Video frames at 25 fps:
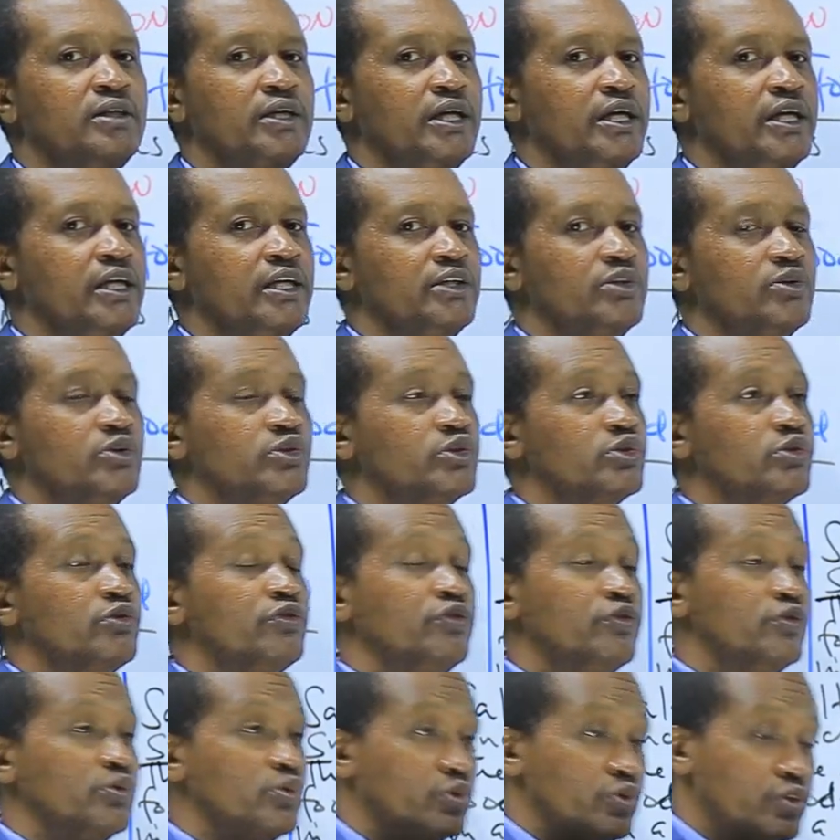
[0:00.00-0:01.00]
and also
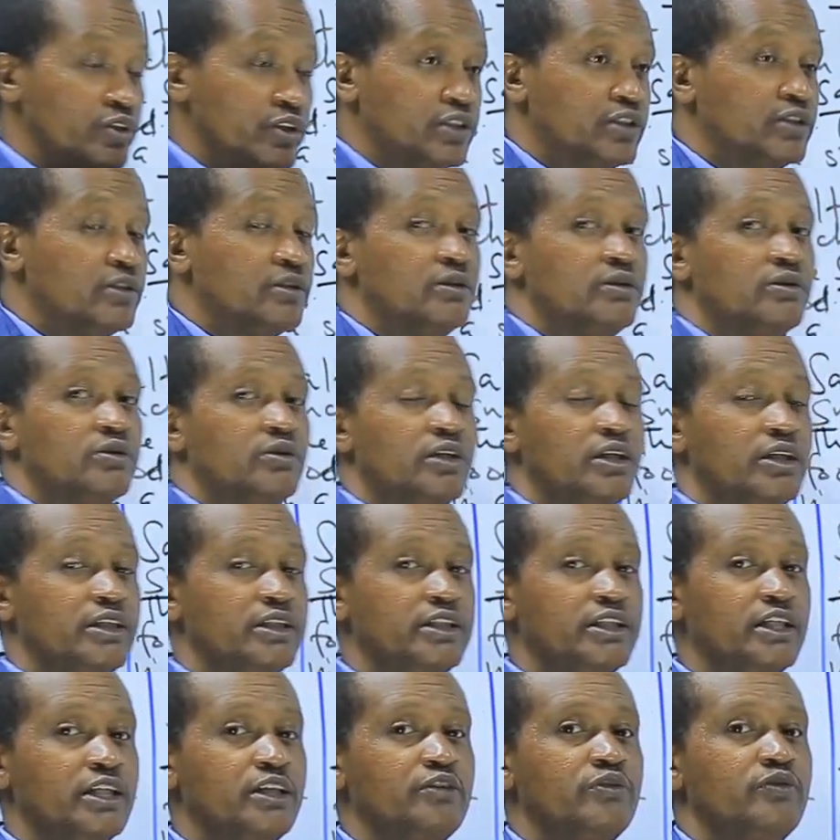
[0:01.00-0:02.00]
fruits. You can
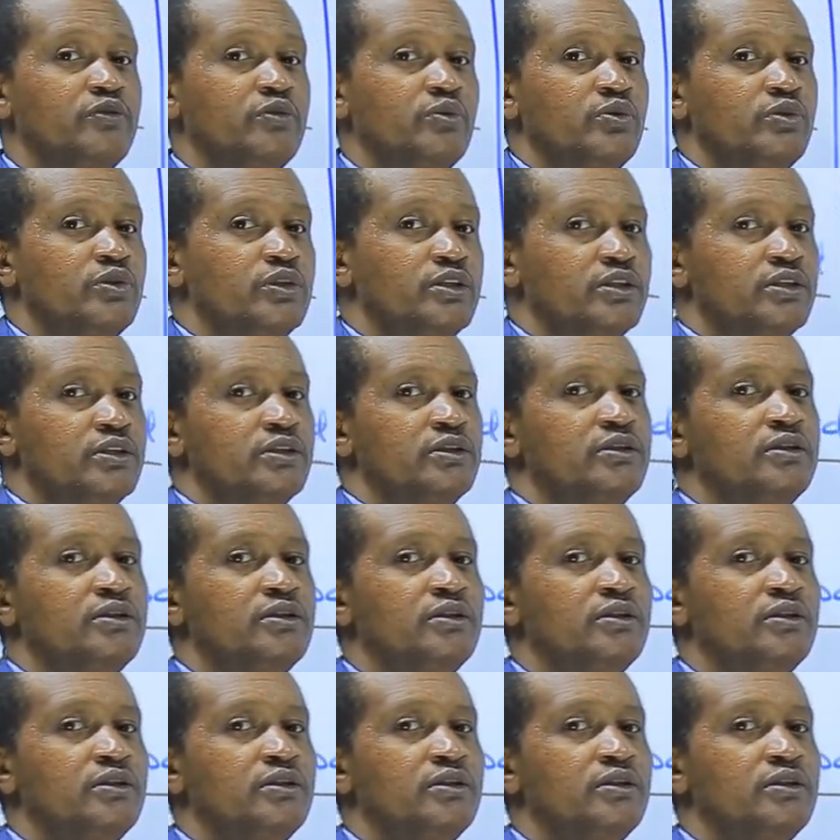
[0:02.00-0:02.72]
take fruits